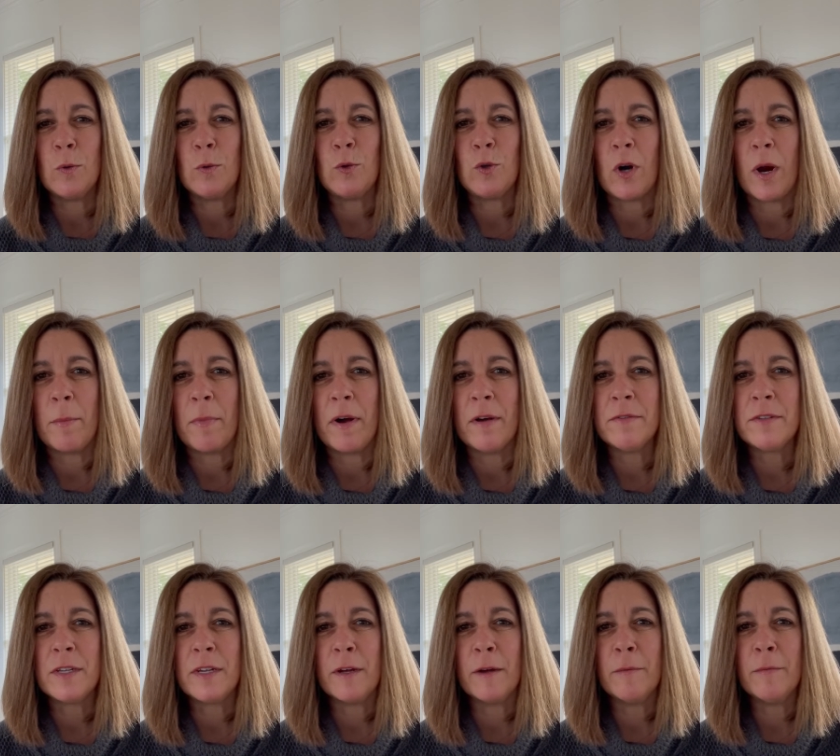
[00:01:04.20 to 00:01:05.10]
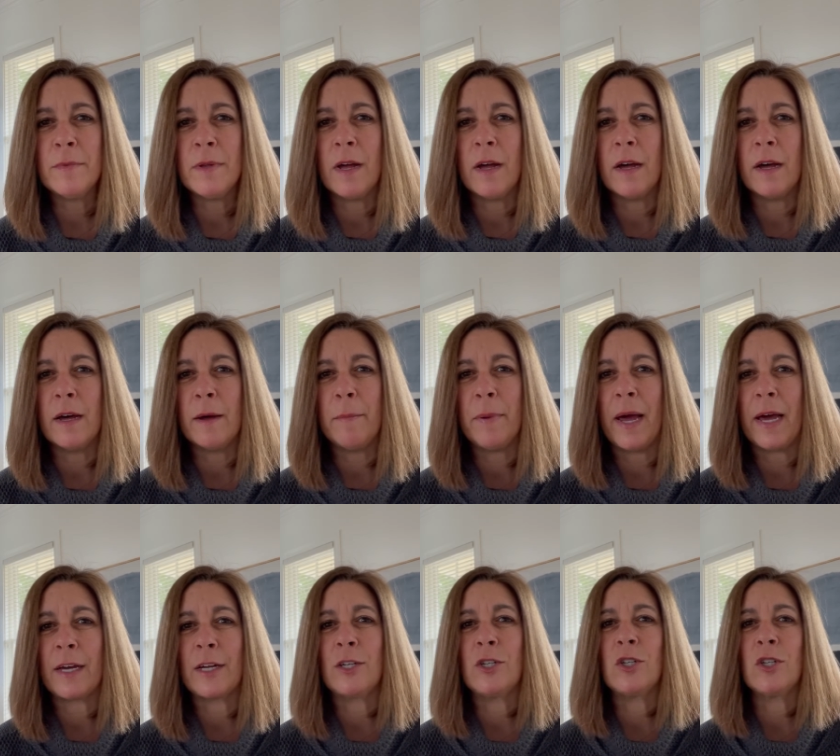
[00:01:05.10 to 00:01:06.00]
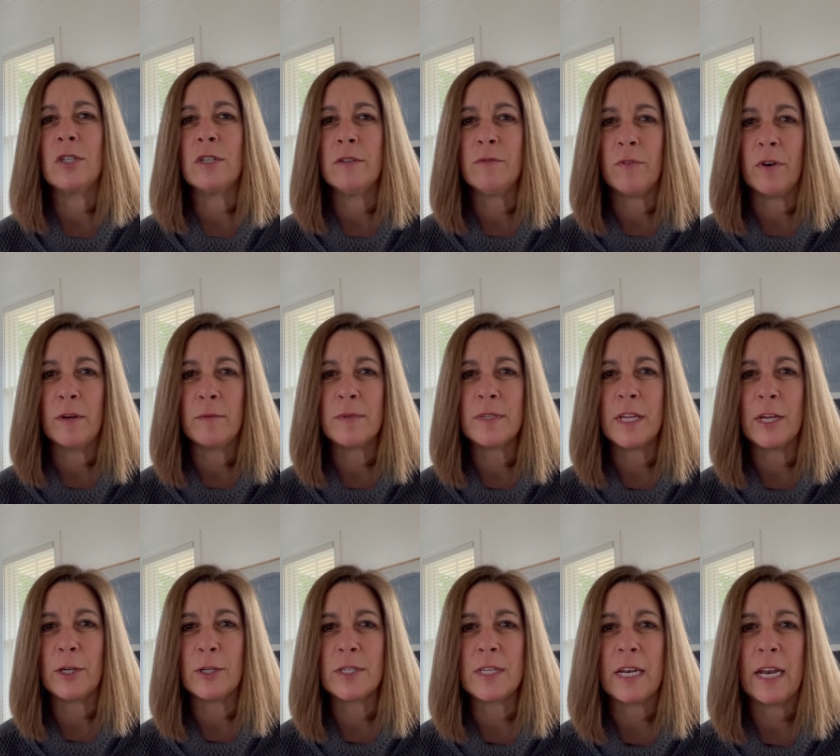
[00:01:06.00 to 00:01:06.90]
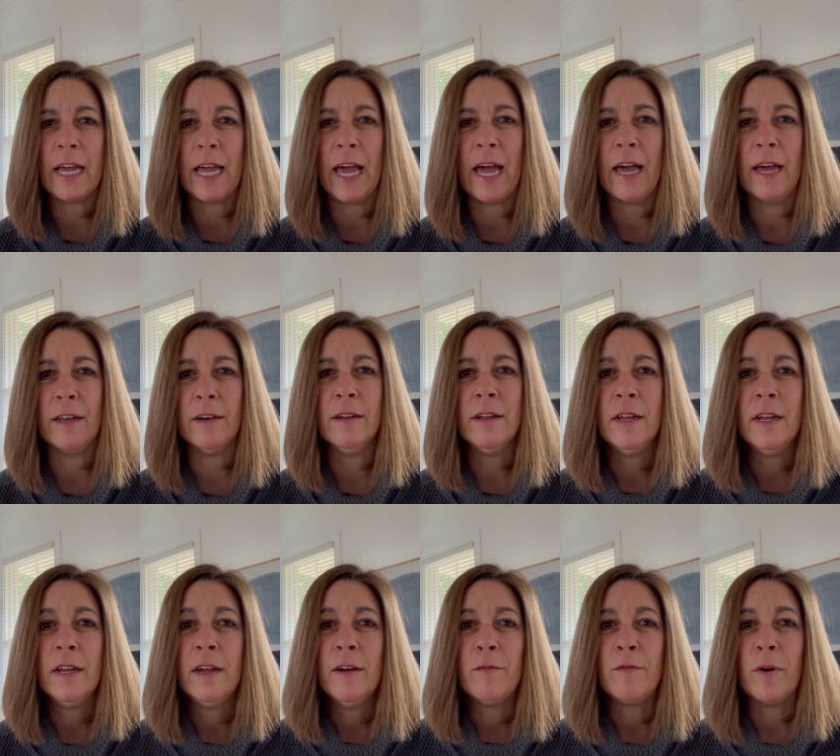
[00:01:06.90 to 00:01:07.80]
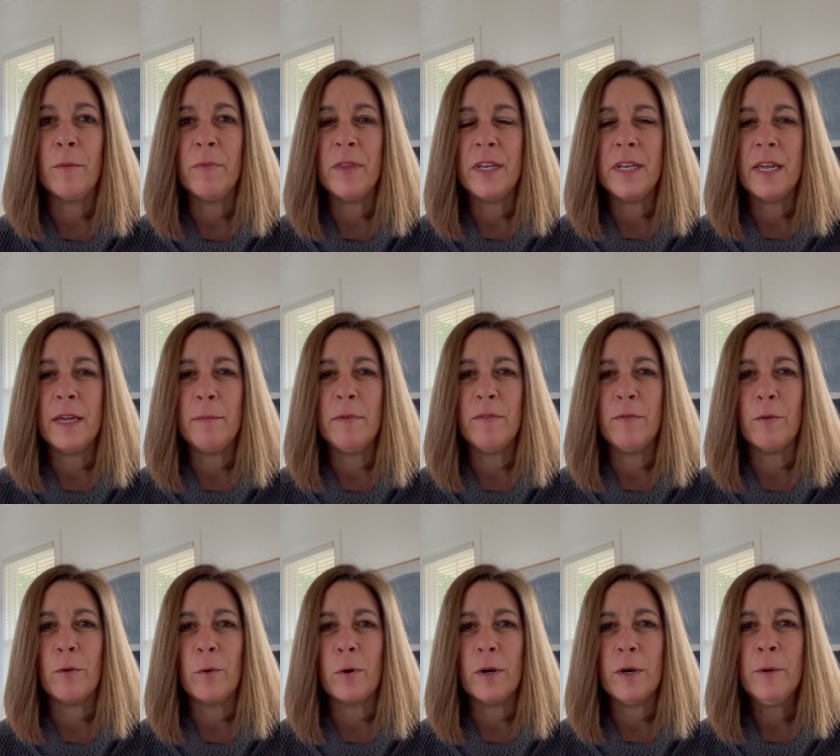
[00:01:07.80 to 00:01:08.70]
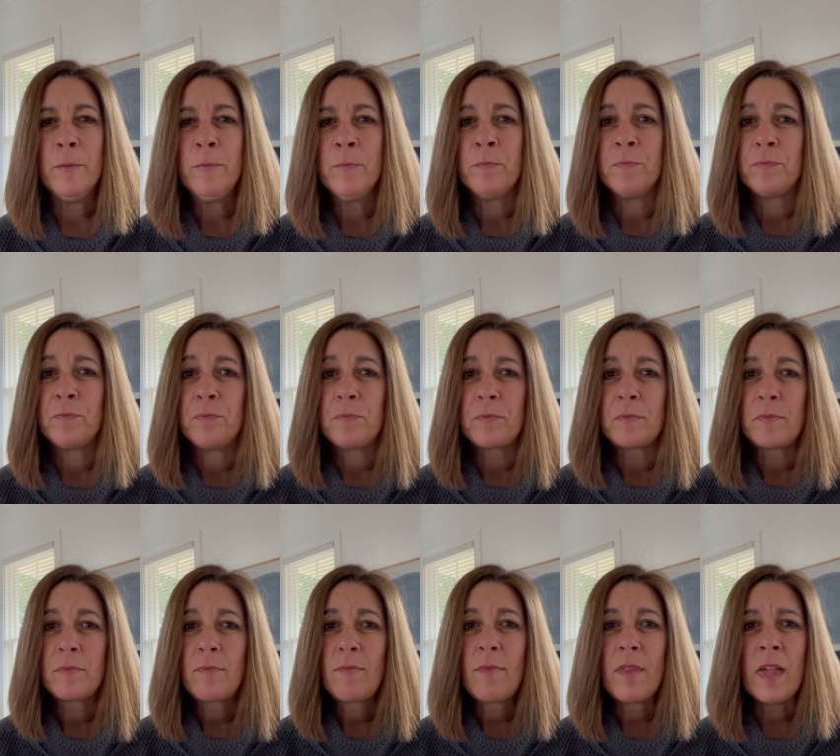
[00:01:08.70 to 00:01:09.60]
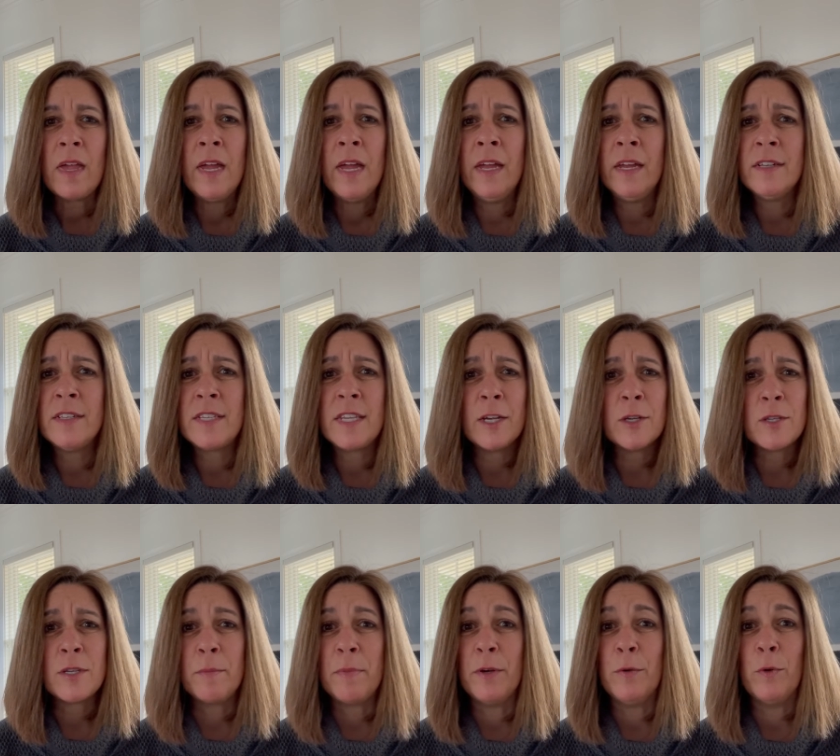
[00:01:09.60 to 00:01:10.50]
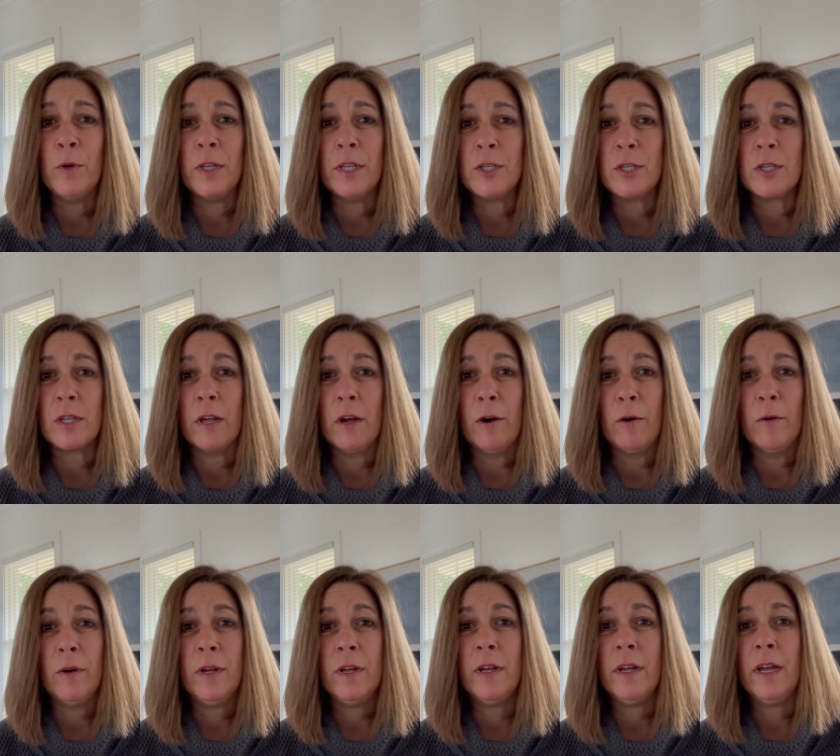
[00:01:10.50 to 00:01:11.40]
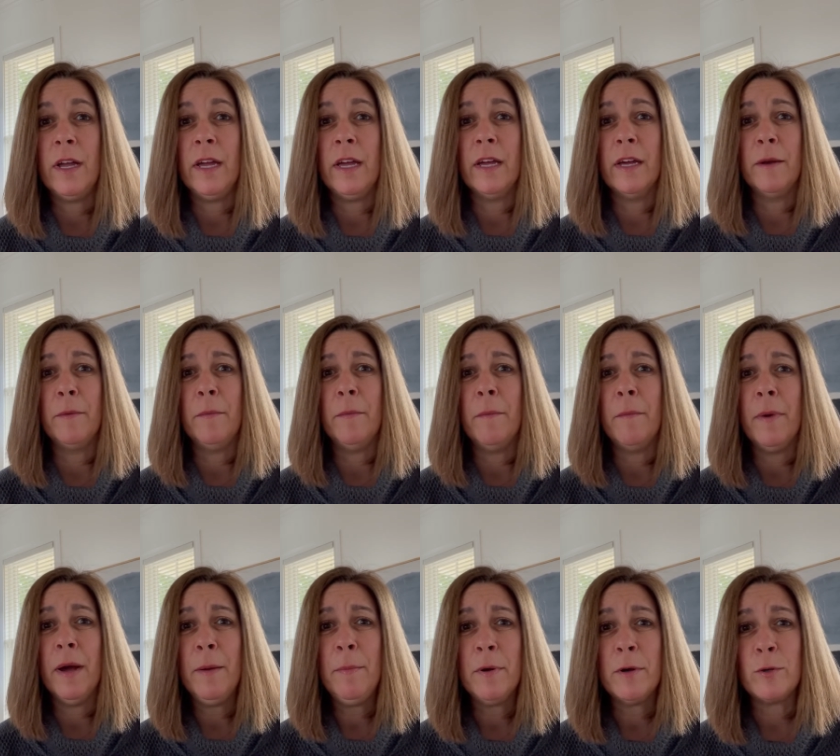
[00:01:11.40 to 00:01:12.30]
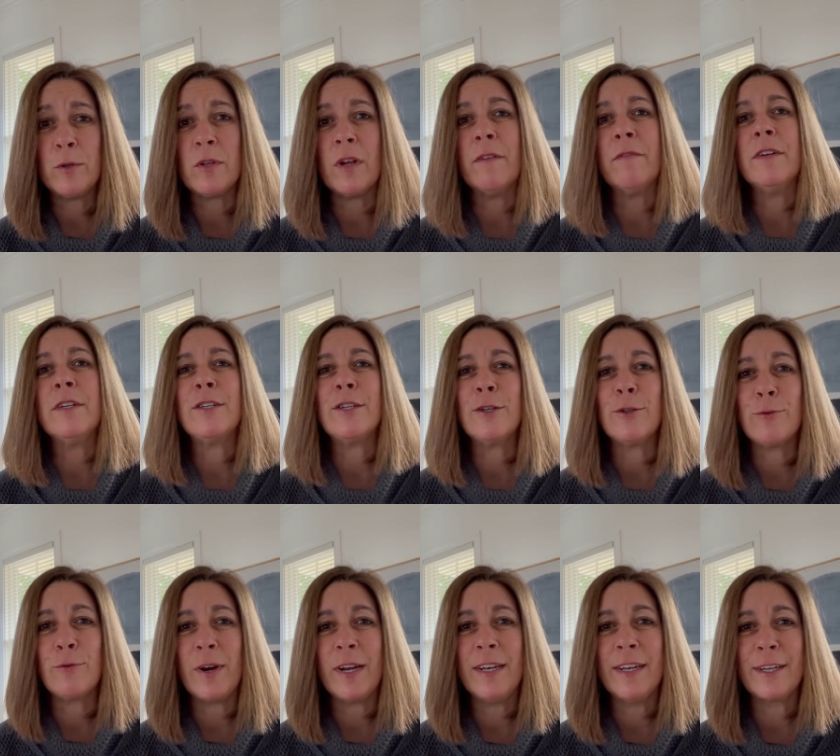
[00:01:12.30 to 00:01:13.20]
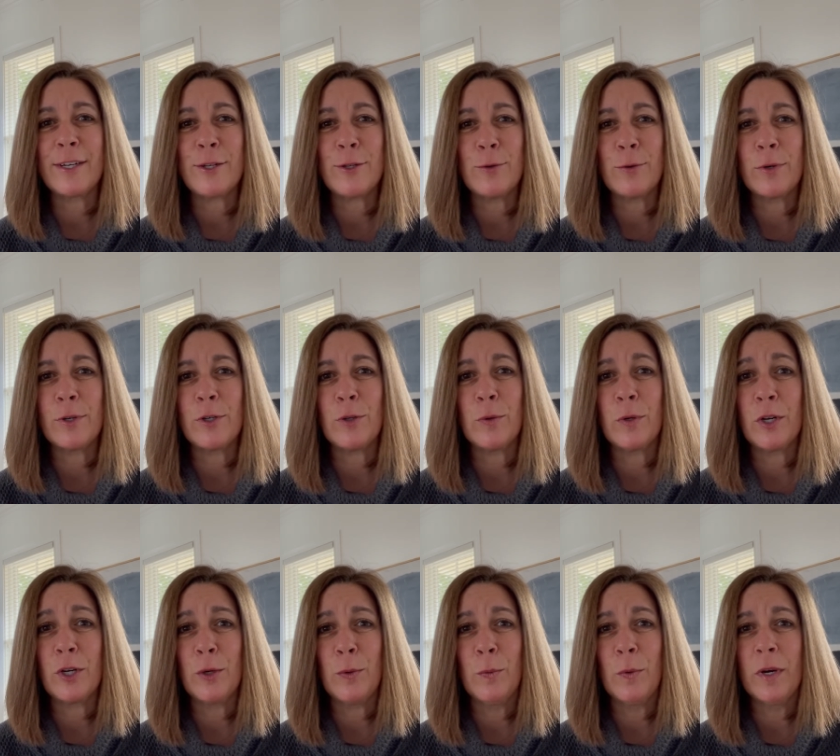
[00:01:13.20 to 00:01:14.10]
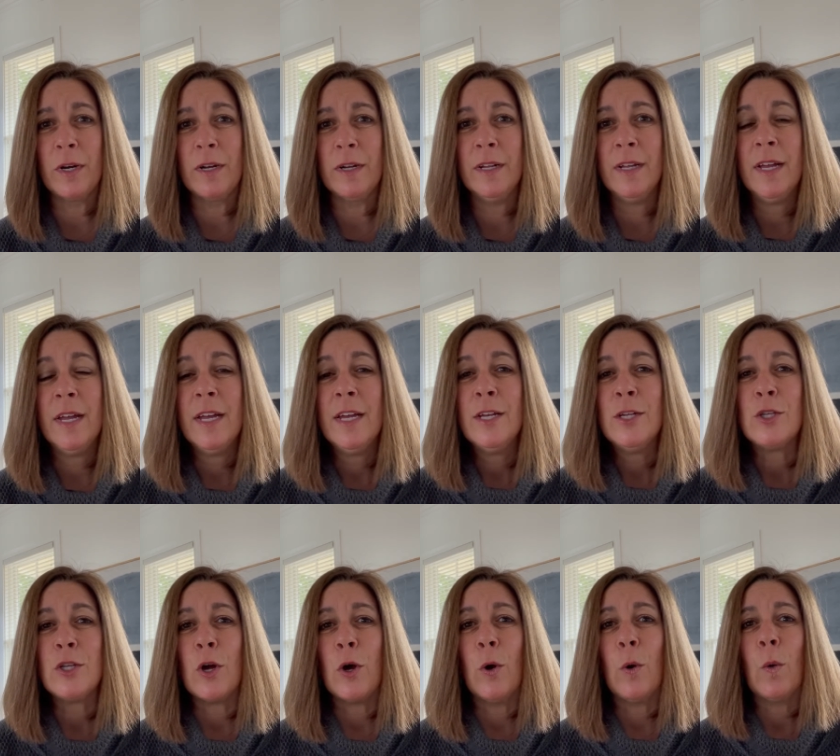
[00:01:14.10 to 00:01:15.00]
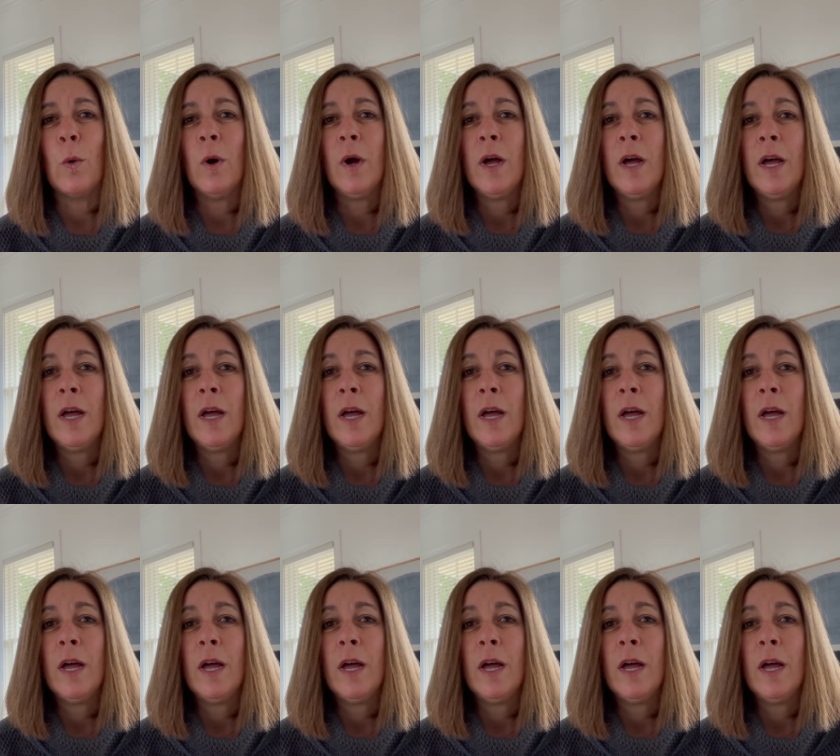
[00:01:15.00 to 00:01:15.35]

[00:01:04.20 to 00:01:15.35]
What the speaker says: drop off some packages from sales that I had from the day before. And sales have been really slow. And my post office is right next door to a Goodwill. So